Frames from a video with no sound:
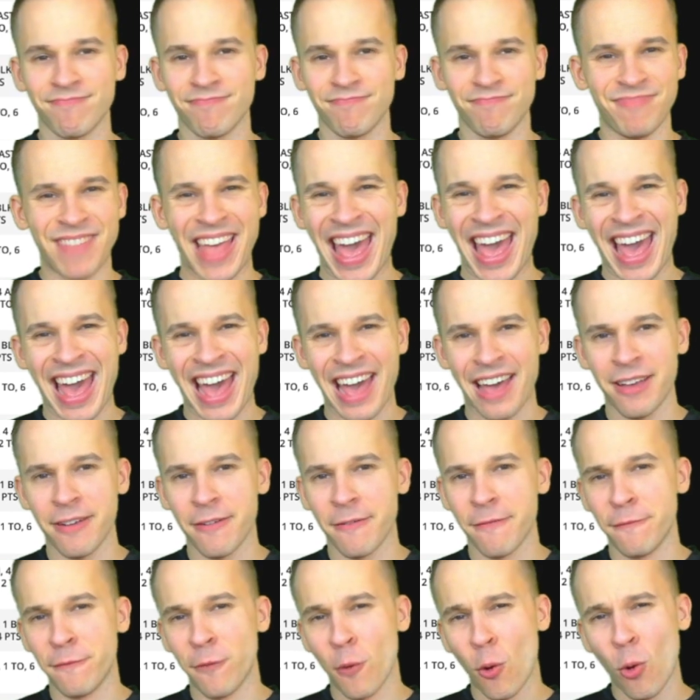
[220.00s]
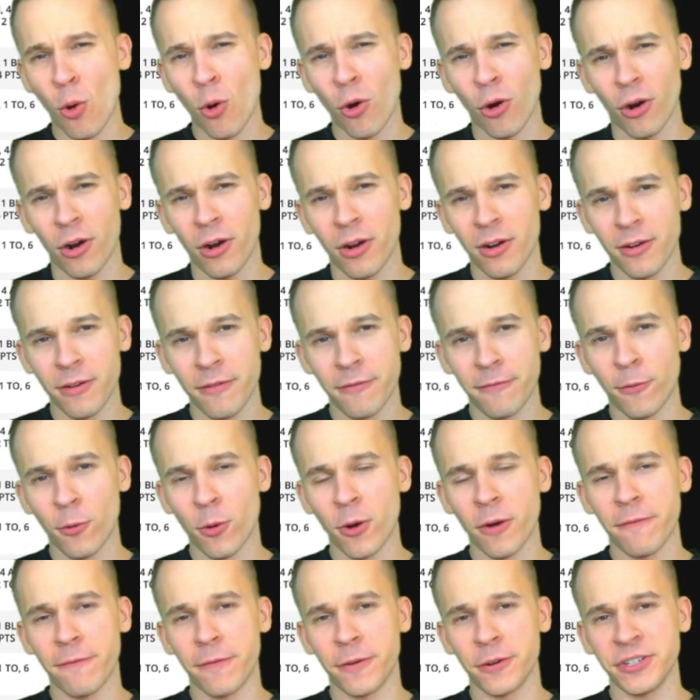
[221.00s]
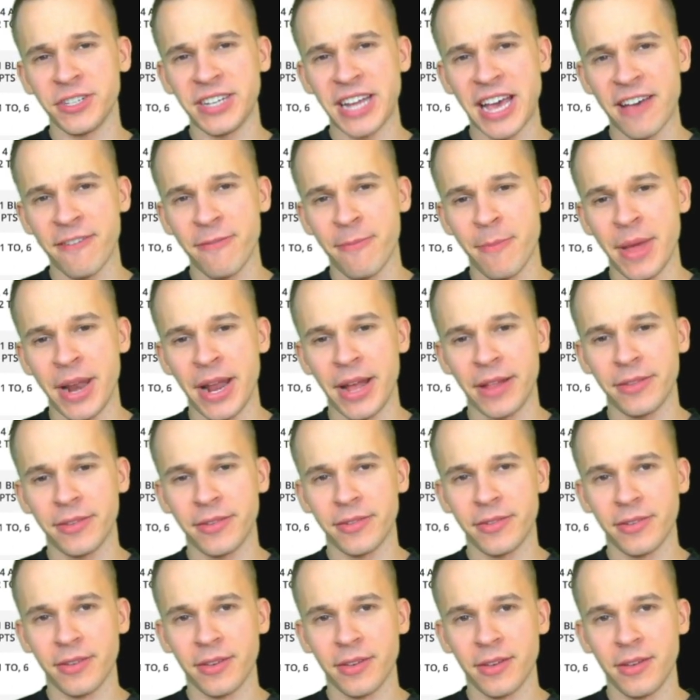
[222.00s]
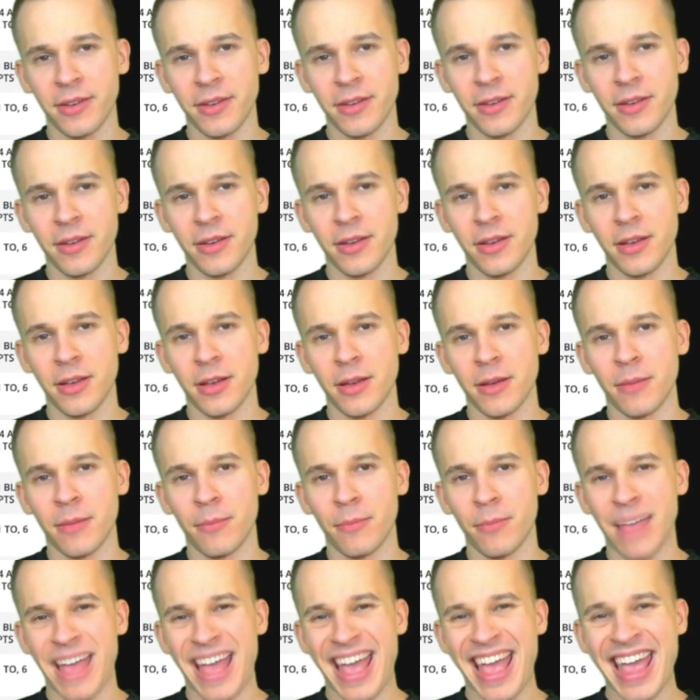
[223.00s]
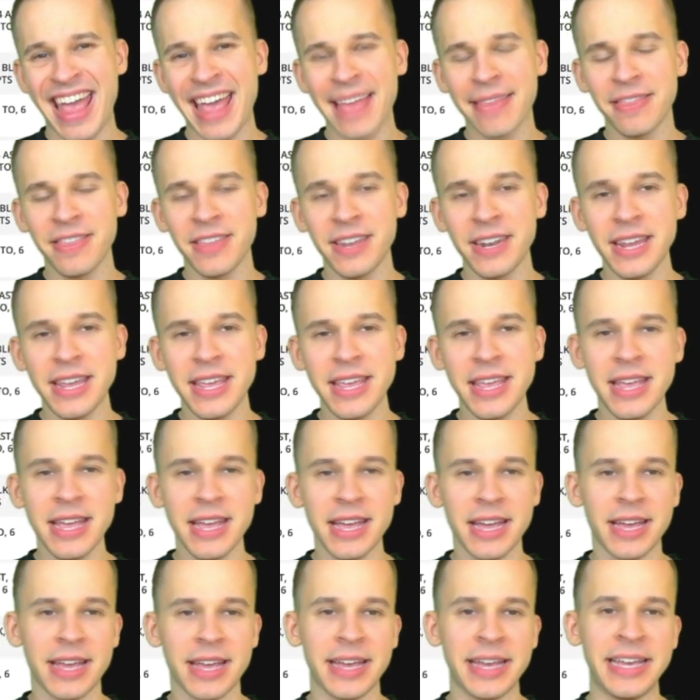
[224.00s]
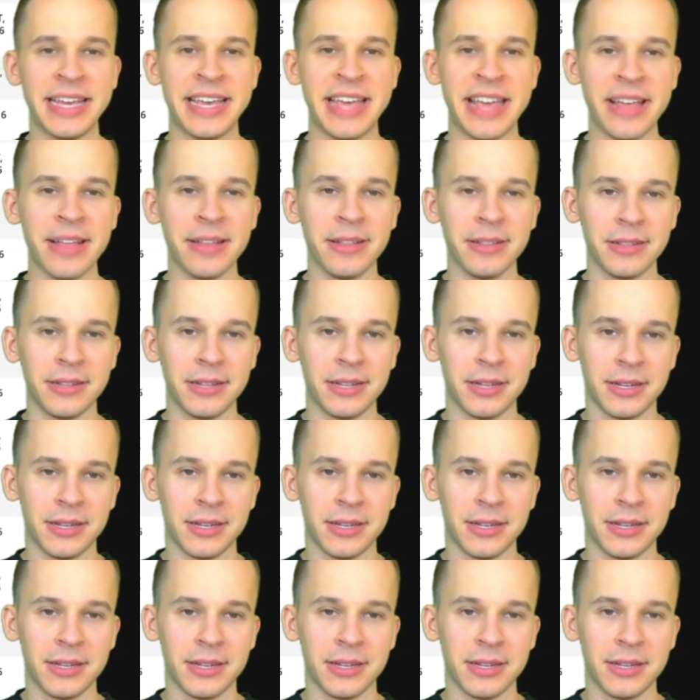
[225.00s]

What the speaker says: Nah. Four first half minutes. Anthony Gill.